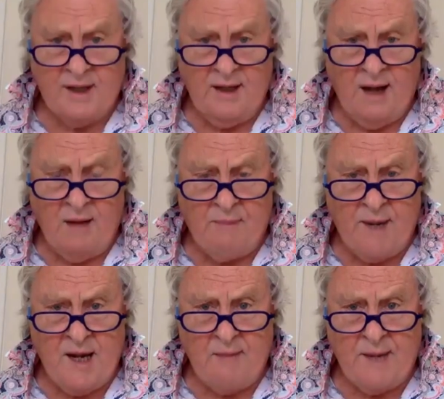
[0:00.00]
you know,
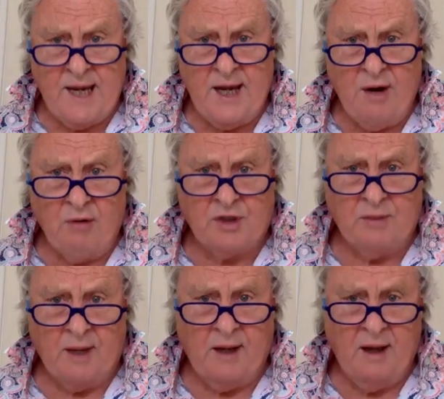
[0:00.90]
being a
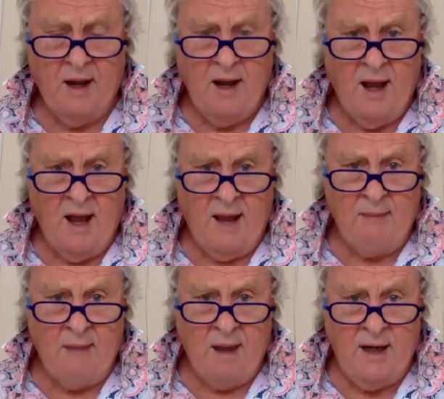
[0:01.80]
Yorkshireman,
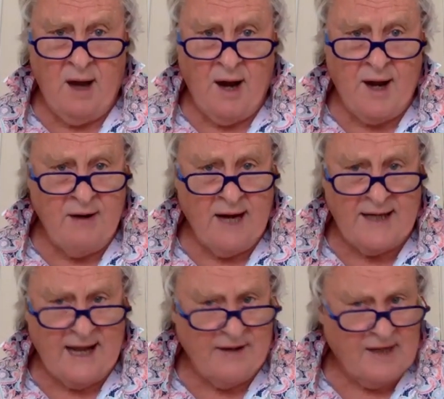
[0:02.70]
you know, I don't
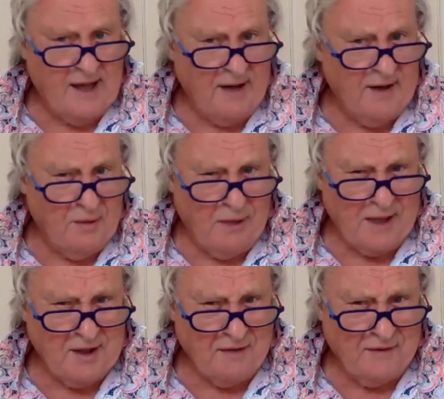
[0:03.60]
get down to London all
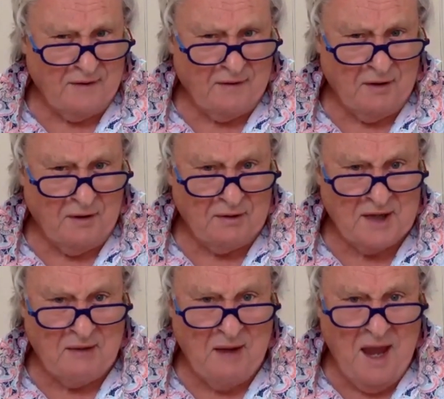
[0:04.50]
that often, of course.
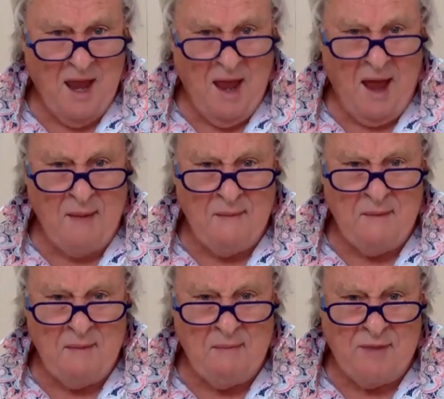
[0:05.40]
So
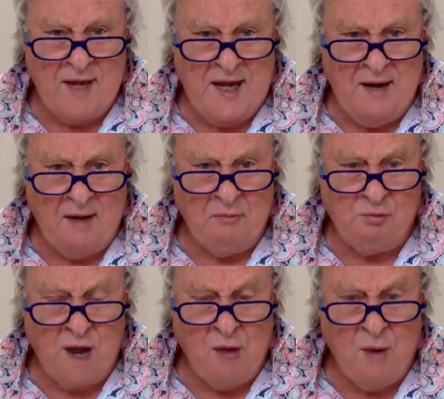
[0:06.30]
the
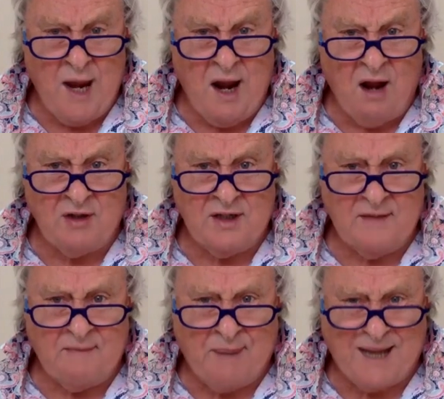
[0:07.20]
railway arches
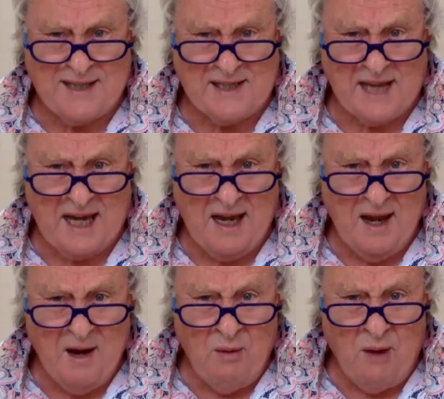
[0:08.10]
of Battersea,
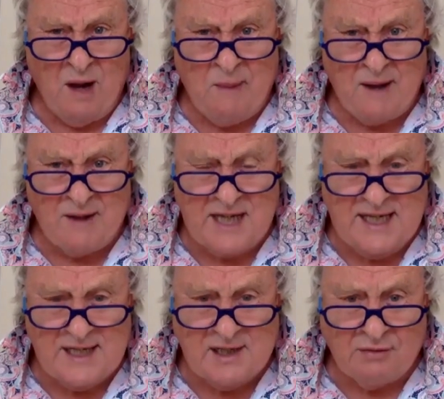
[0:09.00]
whereabouts are
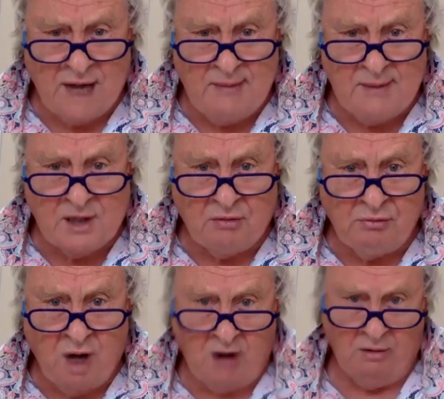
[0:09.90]
these grapes
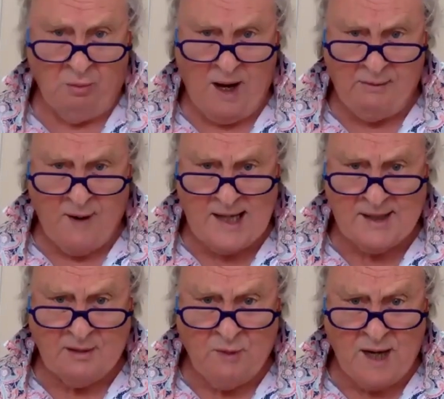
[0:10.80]
grown? Where
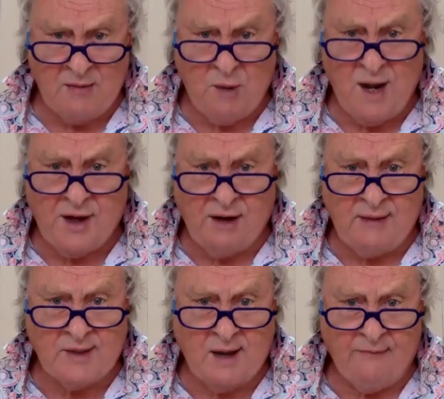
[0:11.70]
the
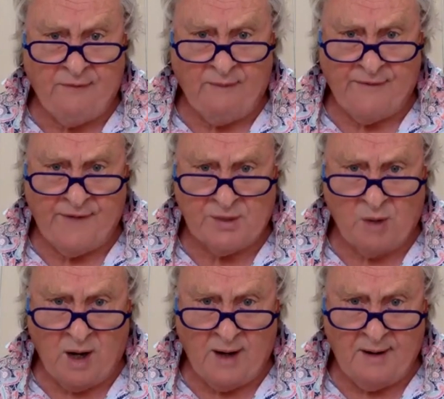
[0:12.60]
grapes come from for this
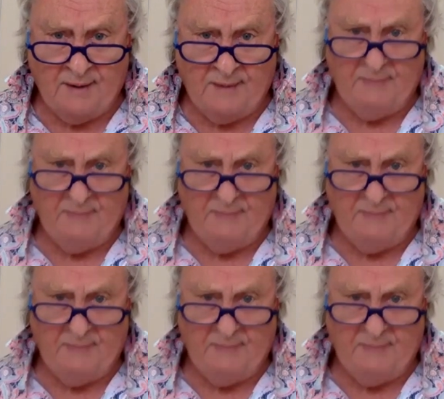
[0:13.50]
wine? The